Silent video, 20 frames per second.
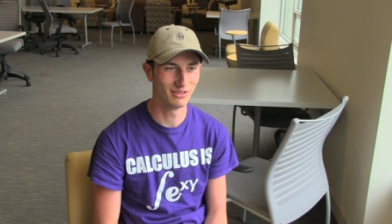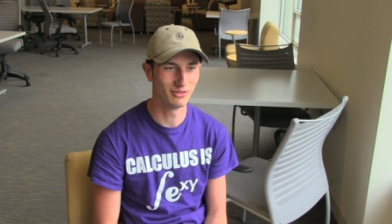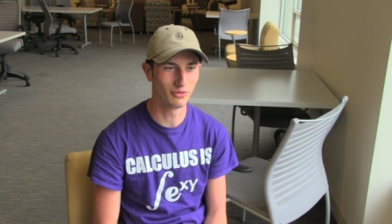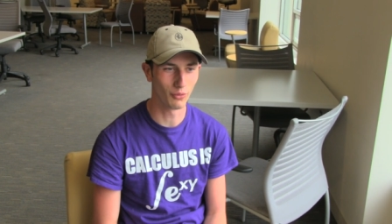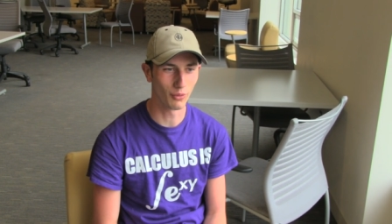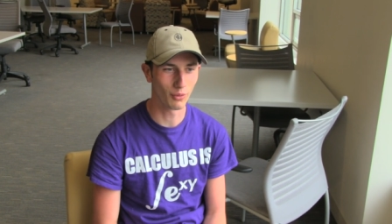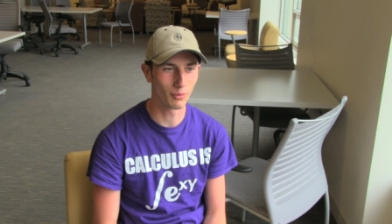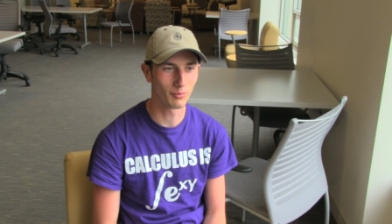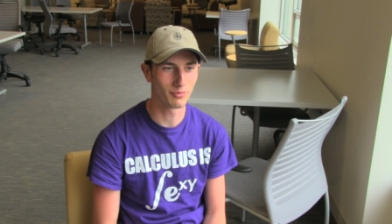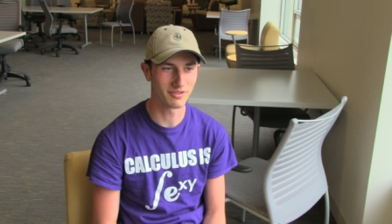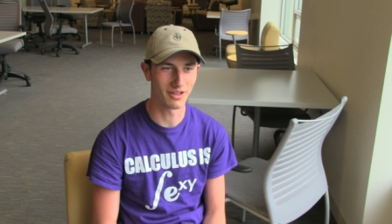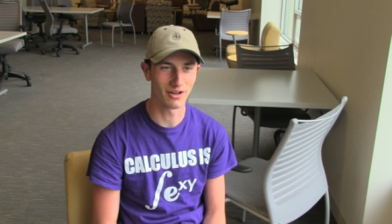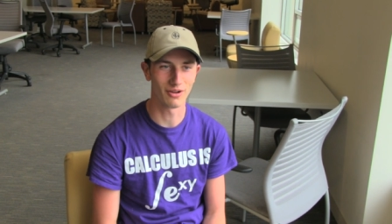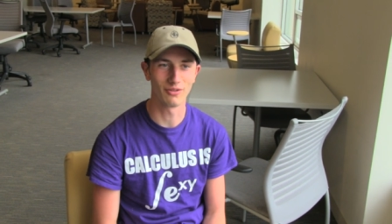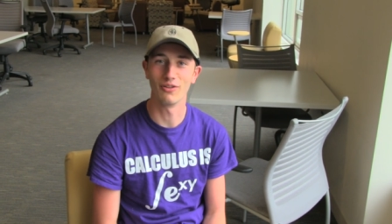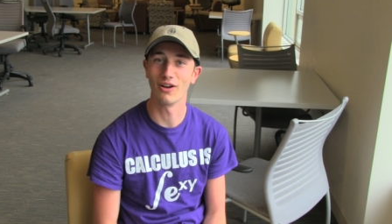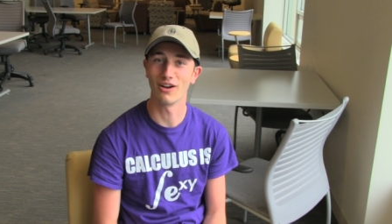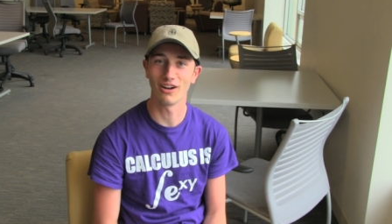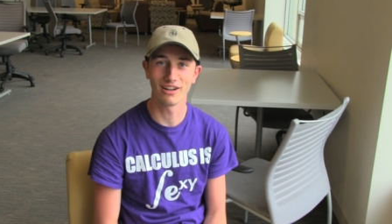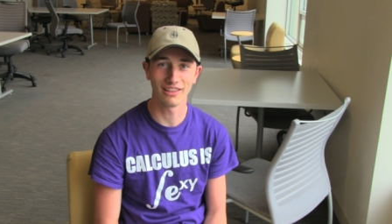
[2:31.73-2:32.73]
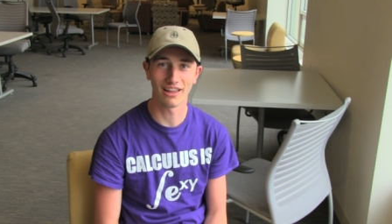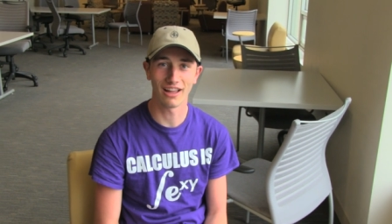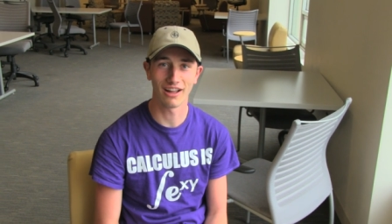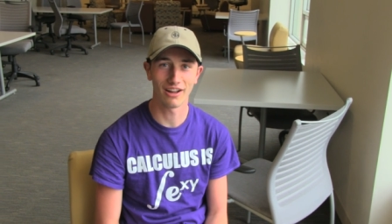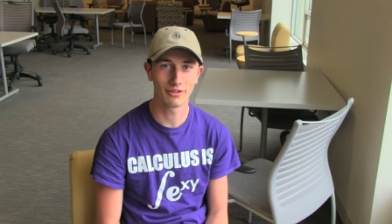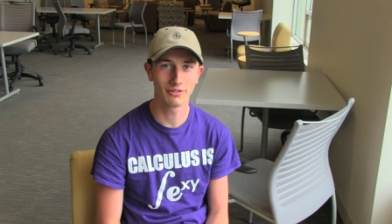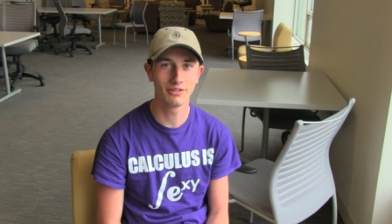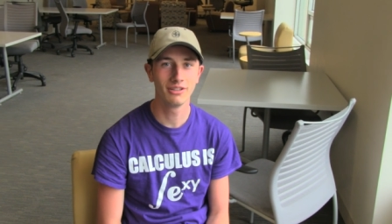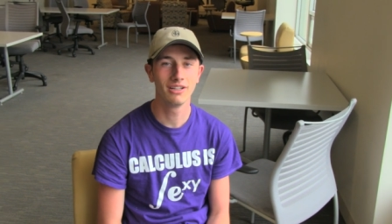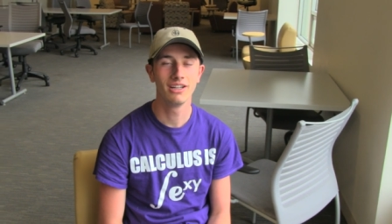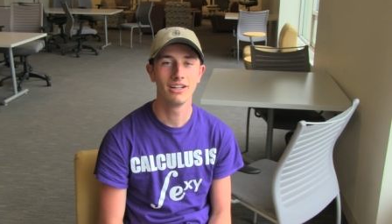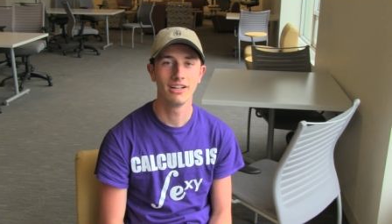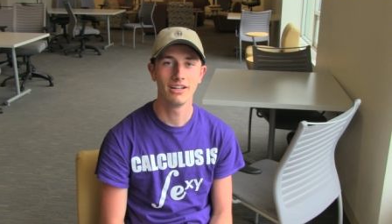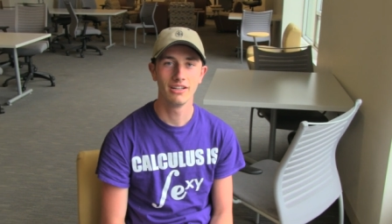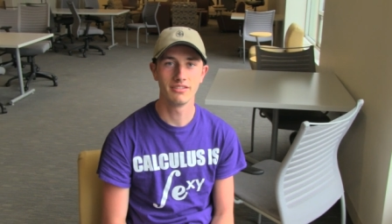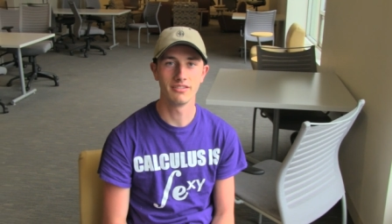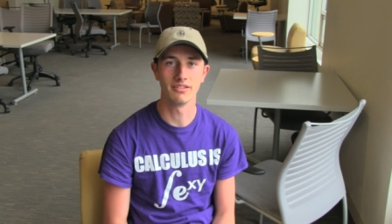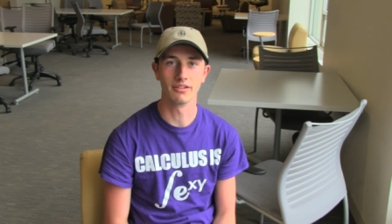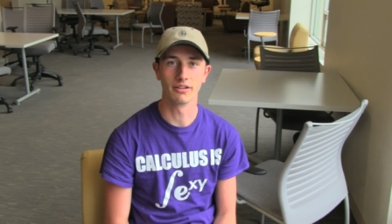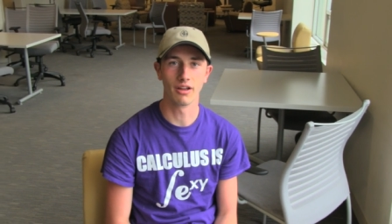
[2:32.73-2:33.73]
dorms that are very loud
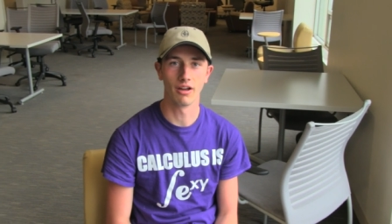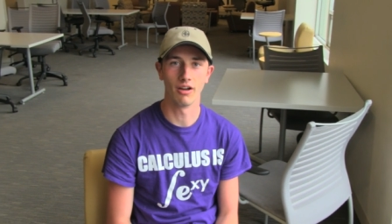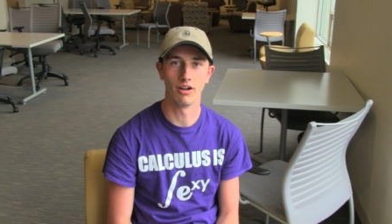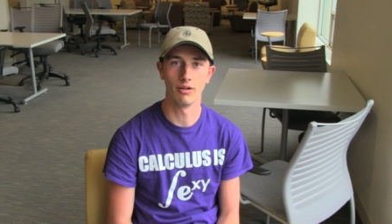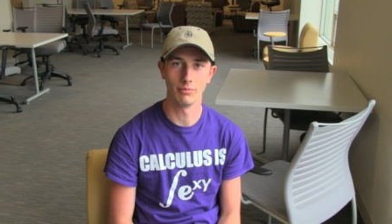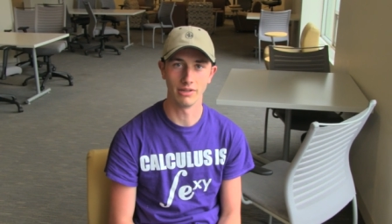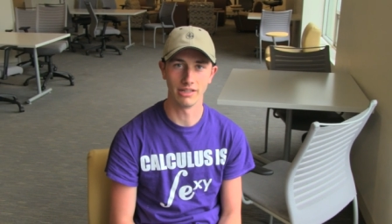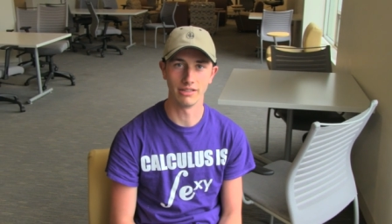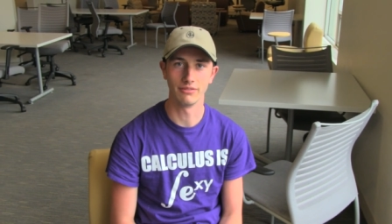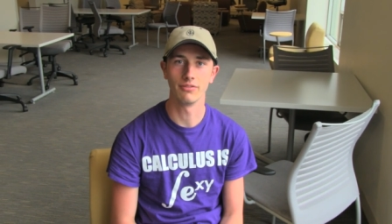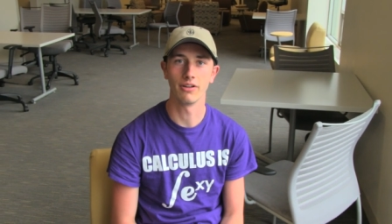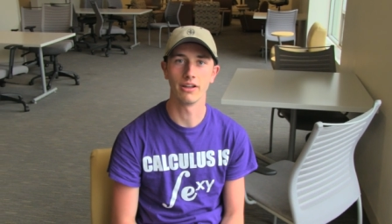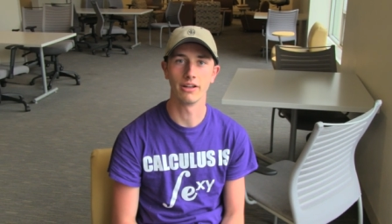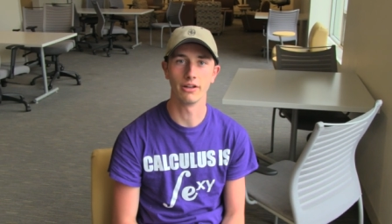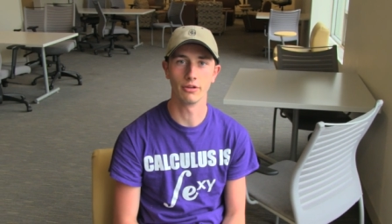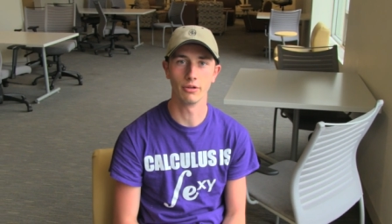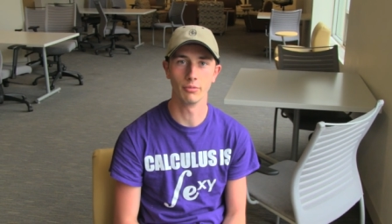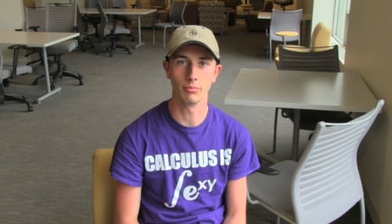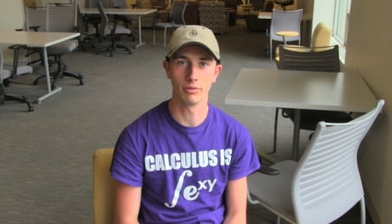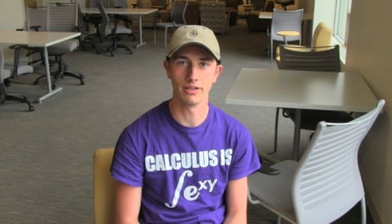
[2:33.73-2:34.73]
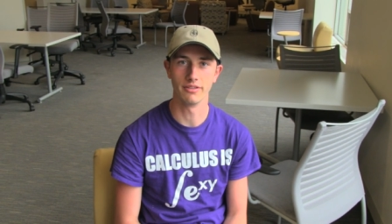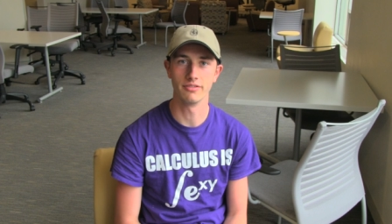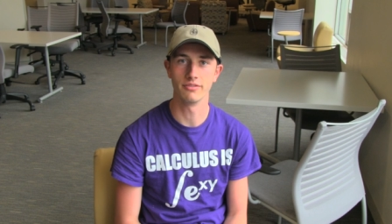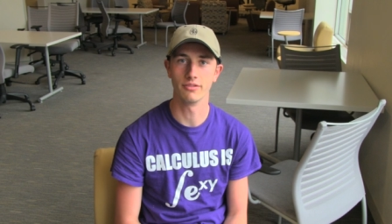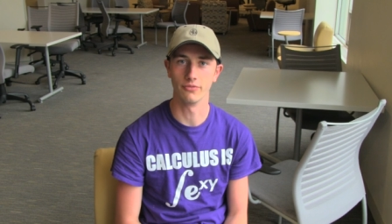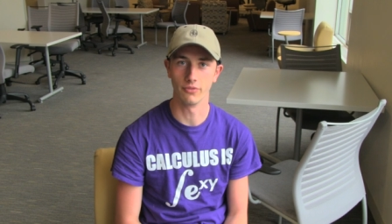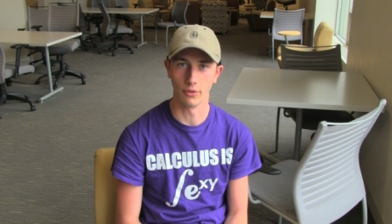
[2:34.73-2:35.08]
to come and find a good place to